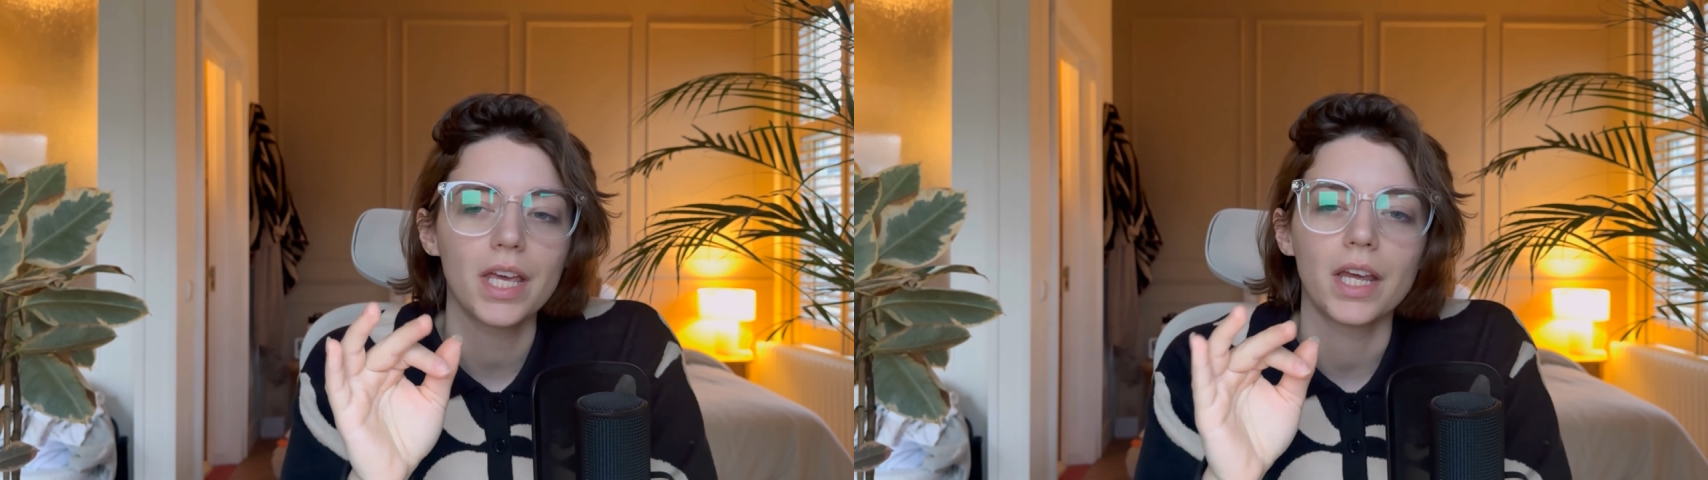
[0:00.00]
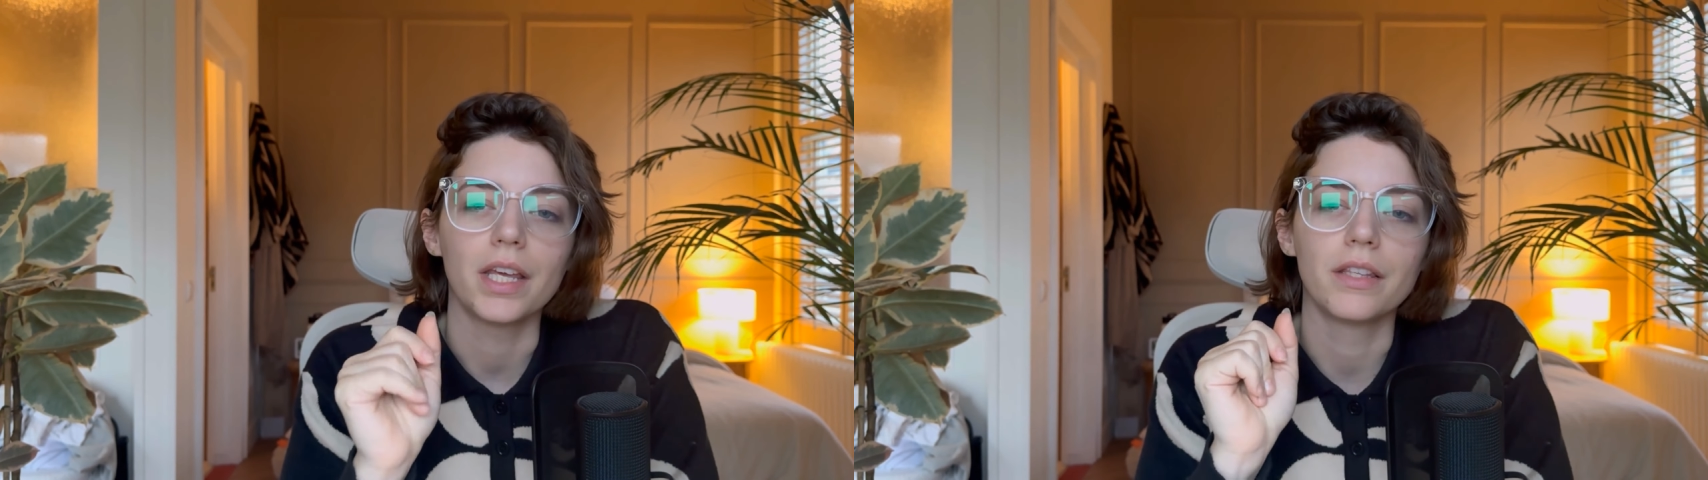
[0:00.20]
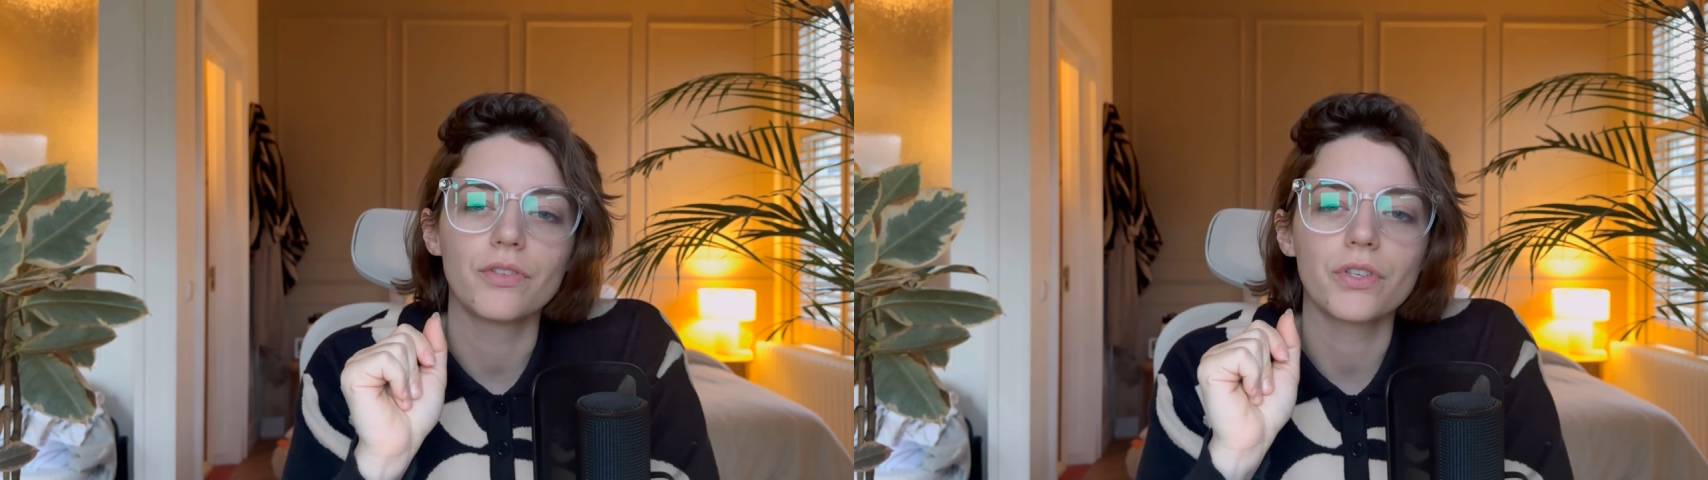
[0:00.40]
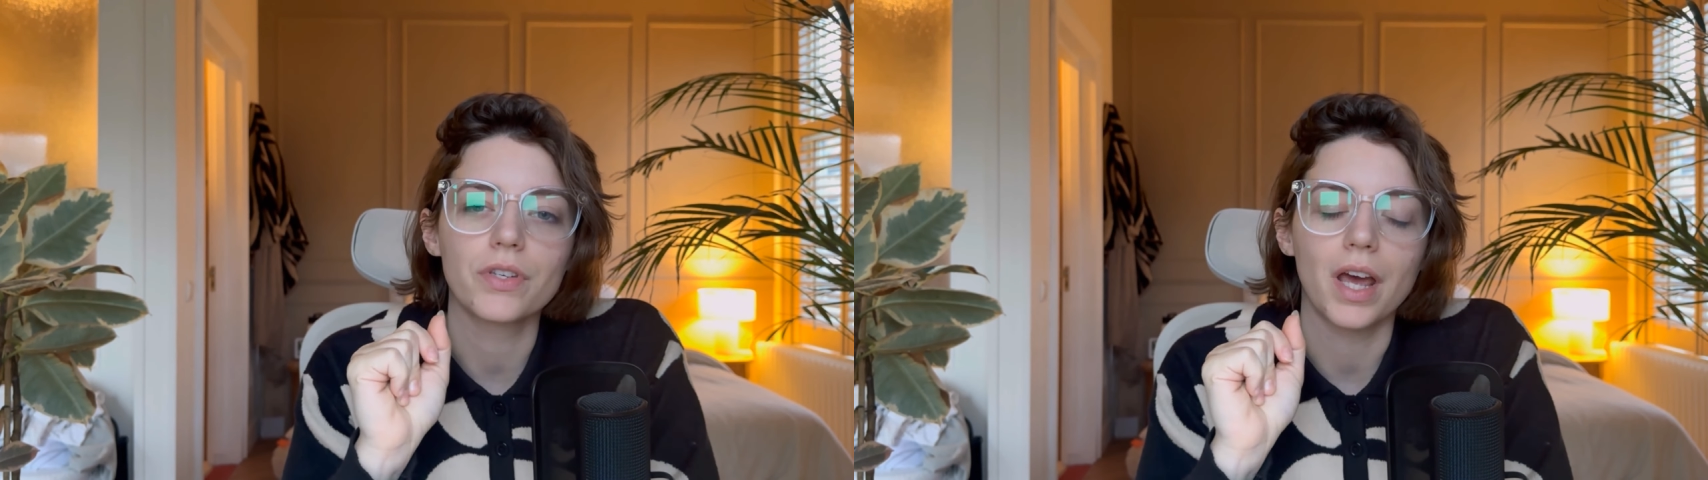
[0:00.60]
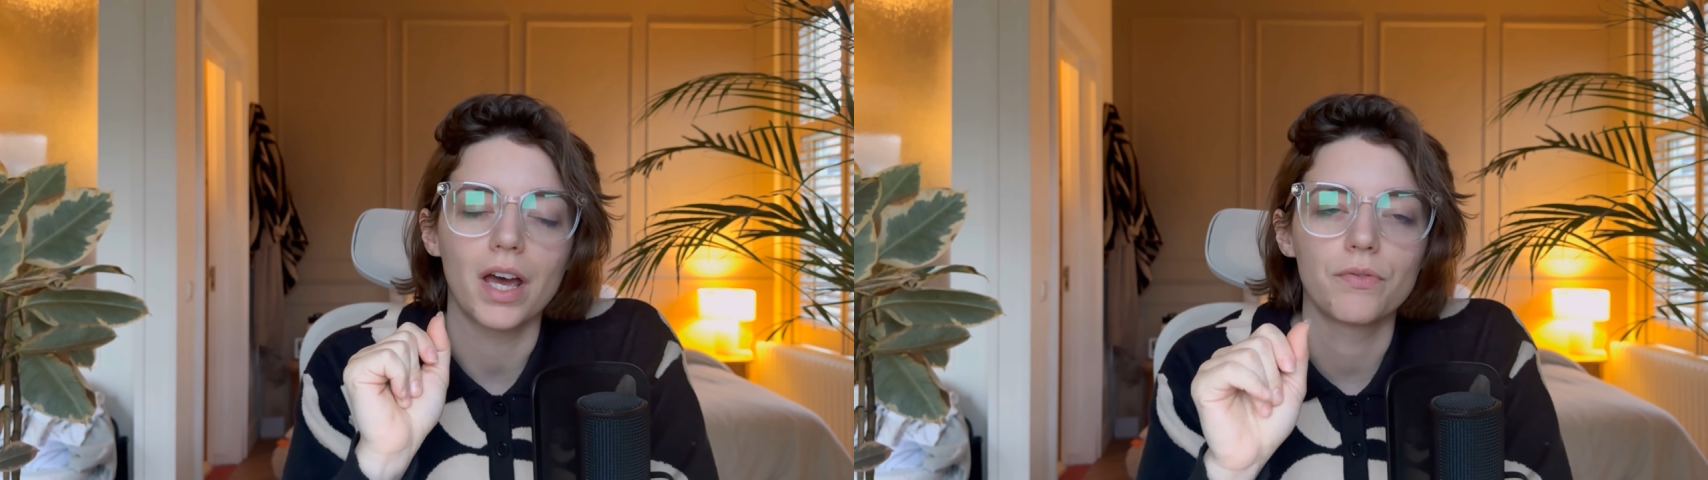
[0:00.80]
and this is
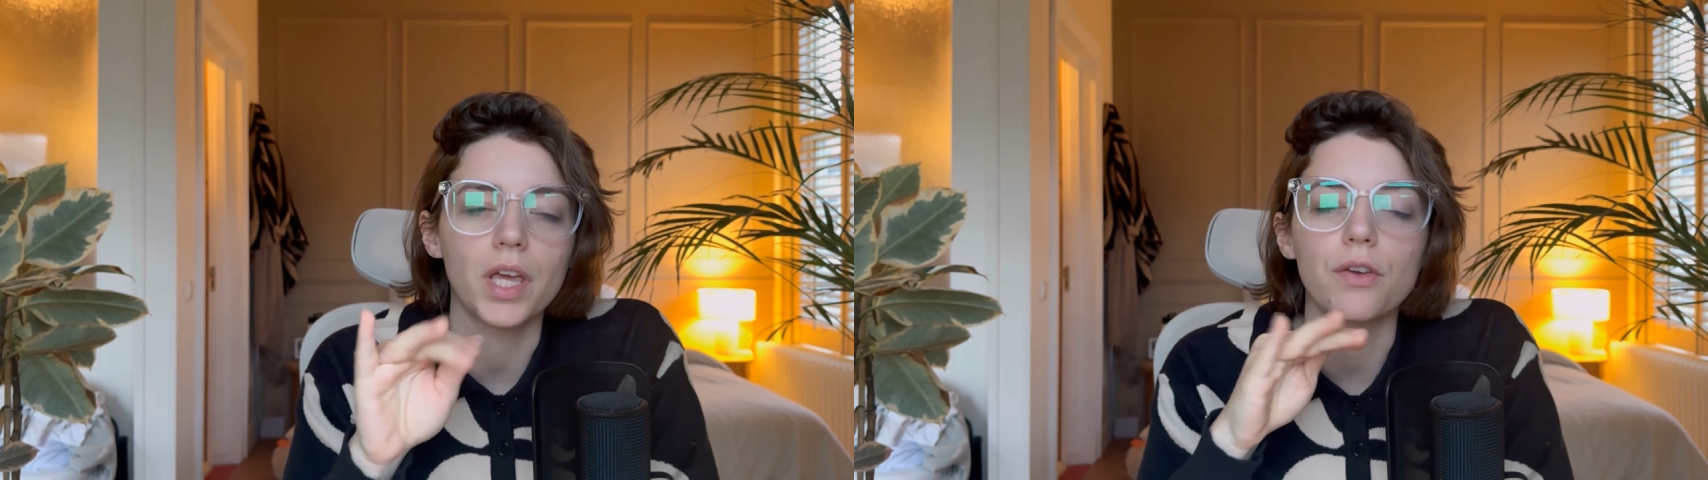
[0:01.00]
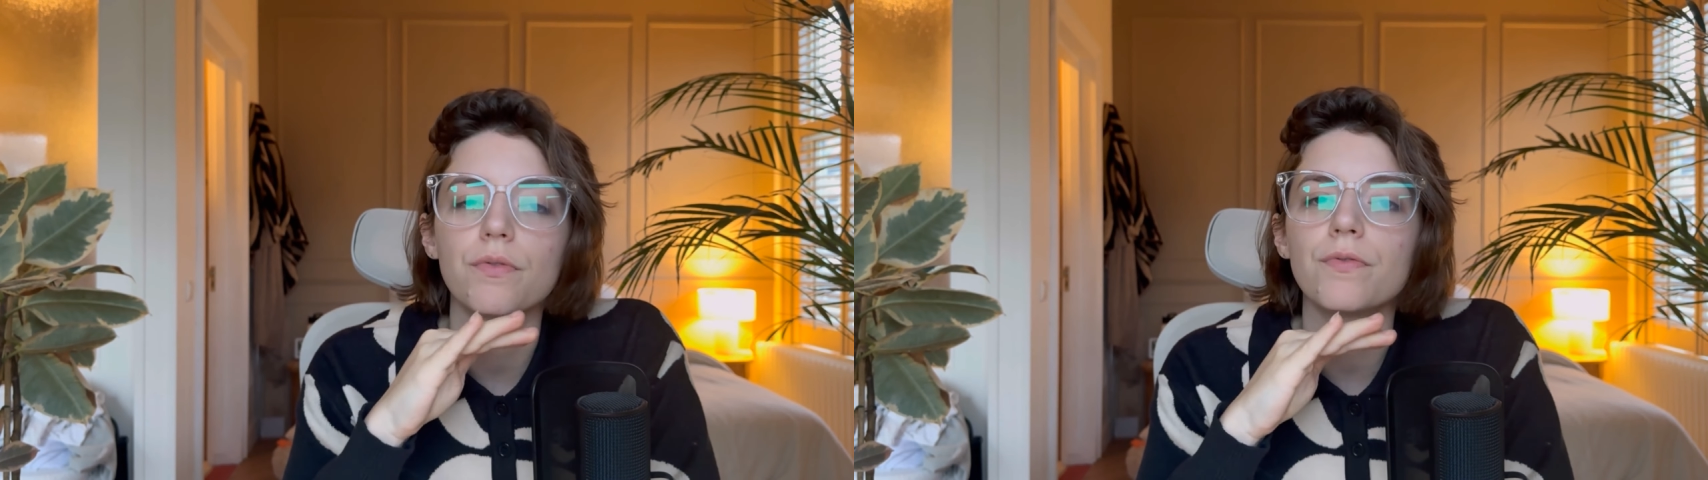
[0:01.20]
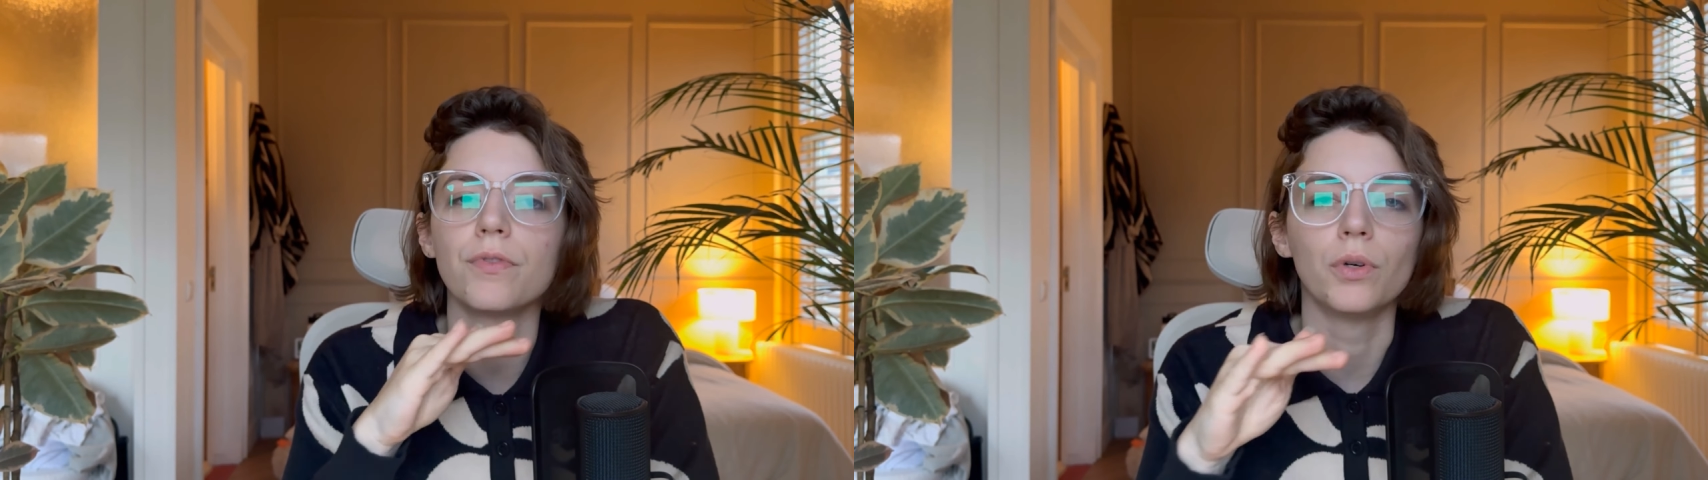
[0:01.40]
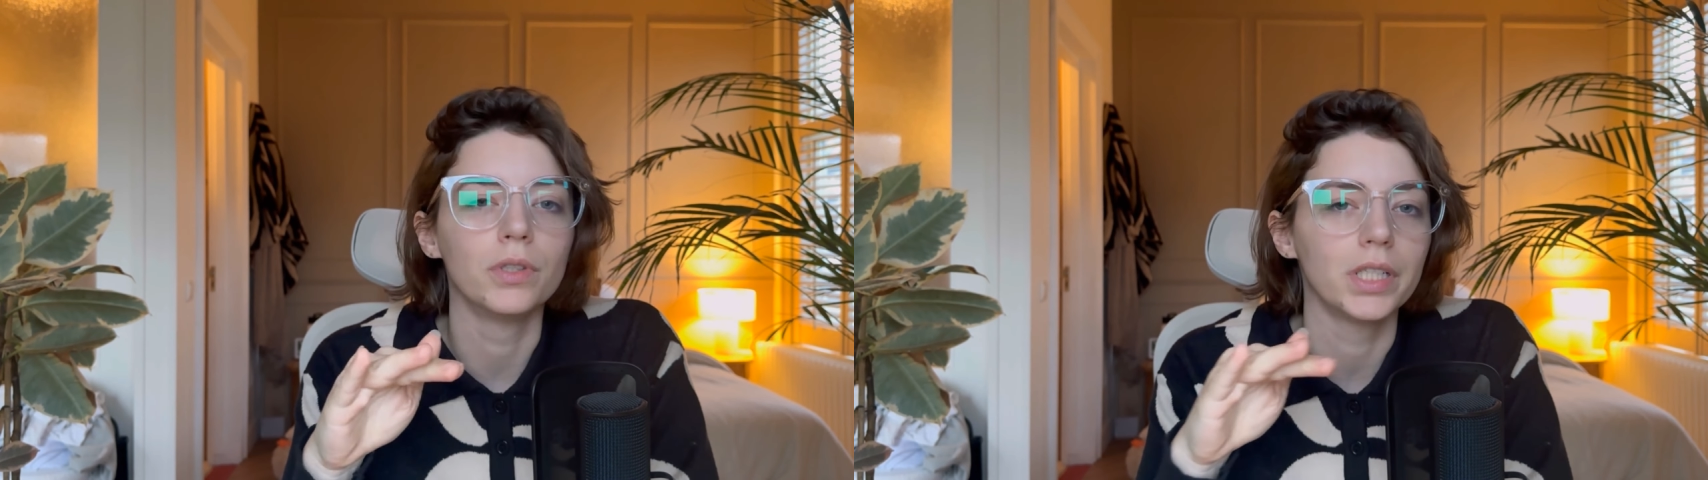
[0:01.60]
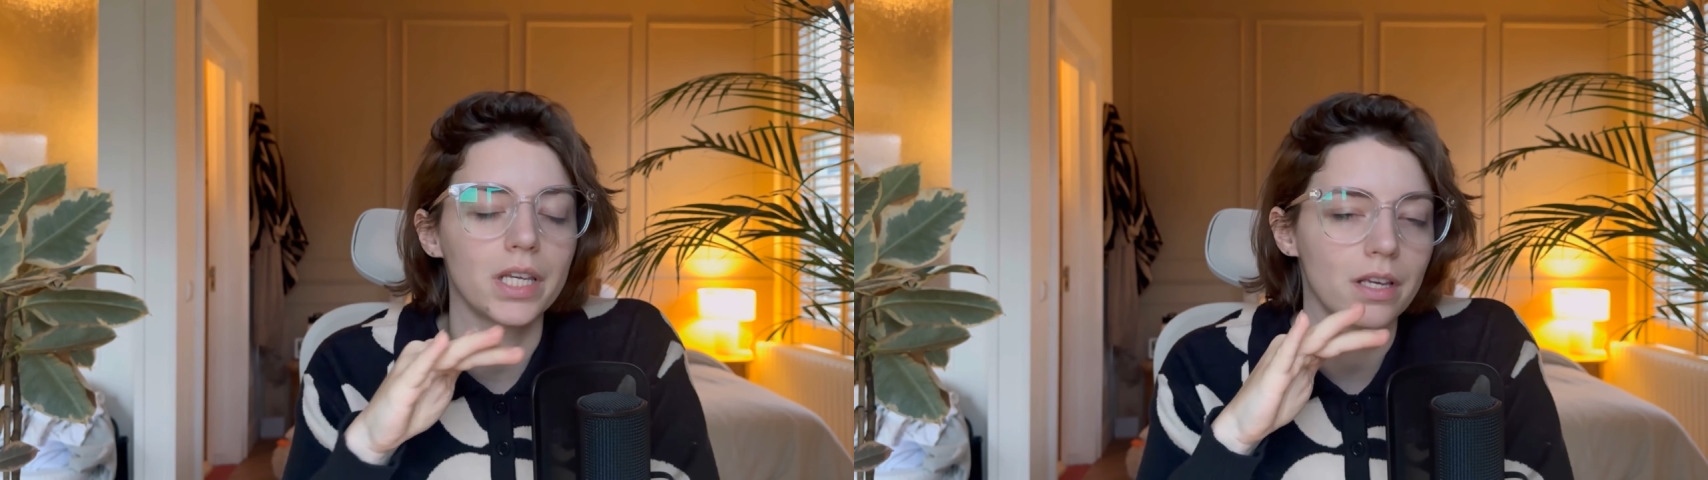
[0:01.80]
to have a
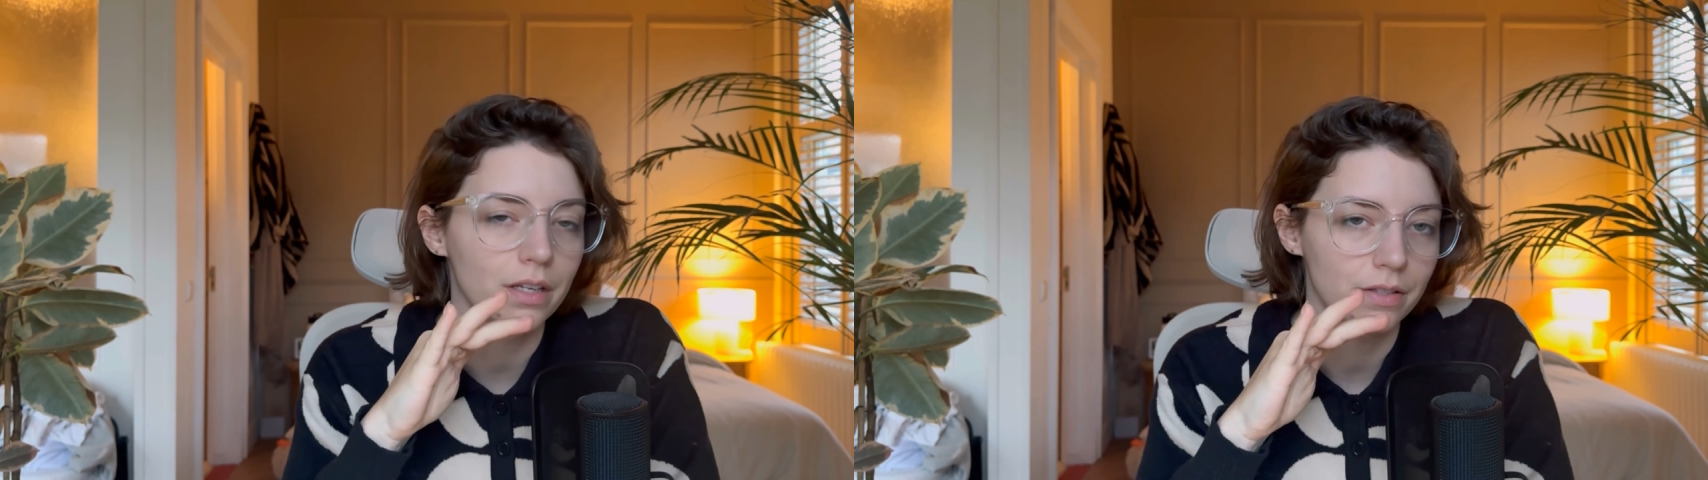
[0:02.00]
fully